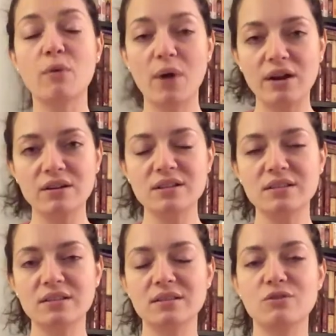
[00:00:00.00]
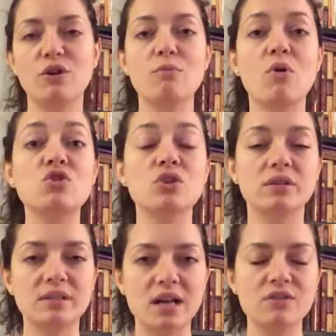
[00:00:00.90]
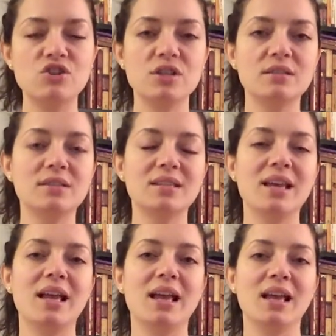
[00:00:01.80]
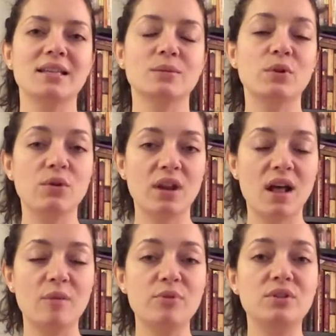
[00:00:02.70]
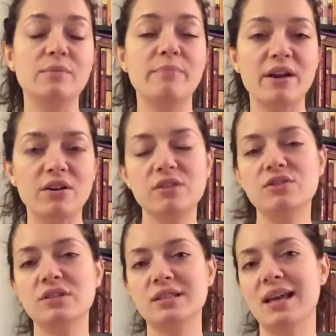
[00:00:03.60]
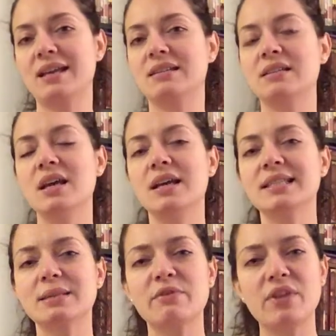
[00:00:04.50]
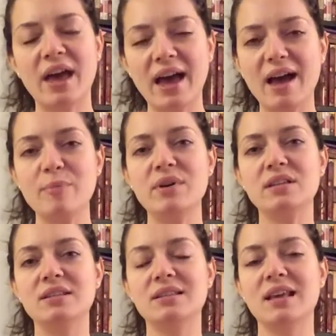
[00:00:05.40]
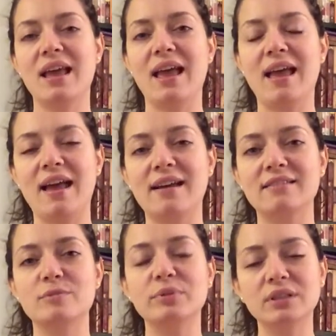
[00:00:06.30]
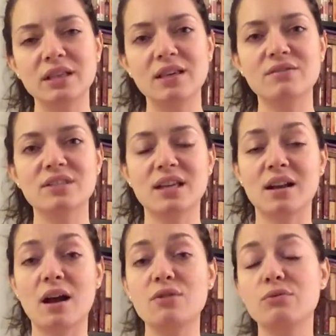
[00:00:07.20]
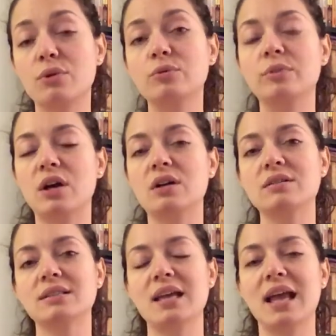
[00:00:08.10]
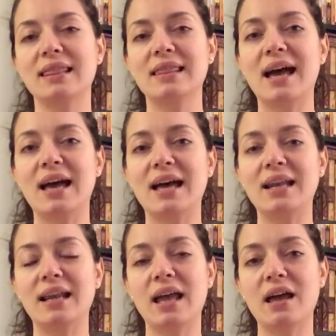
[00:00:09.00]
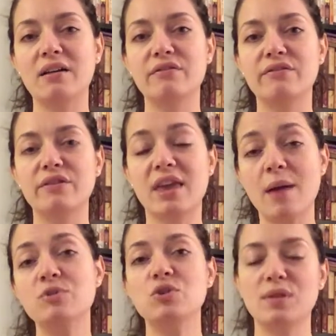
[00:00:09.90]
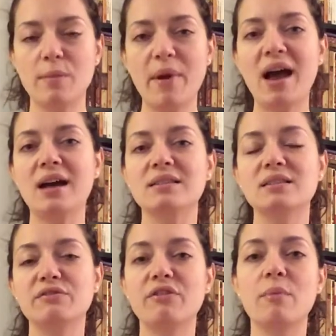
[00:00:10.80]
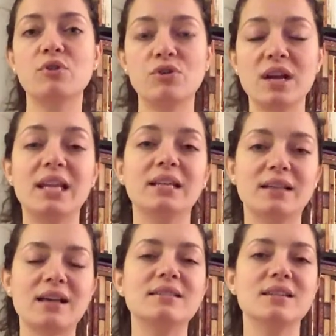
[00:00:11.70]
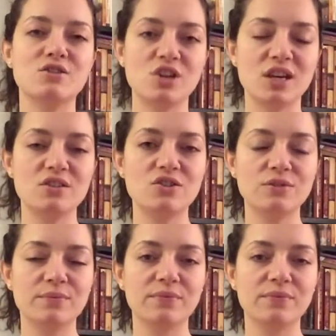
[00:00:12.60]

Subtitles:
awareness, your emotional intelligence, someone who can help you to better understand some of the habits and beliefs and other roadblocks that have kept you in the past from creating lasting change.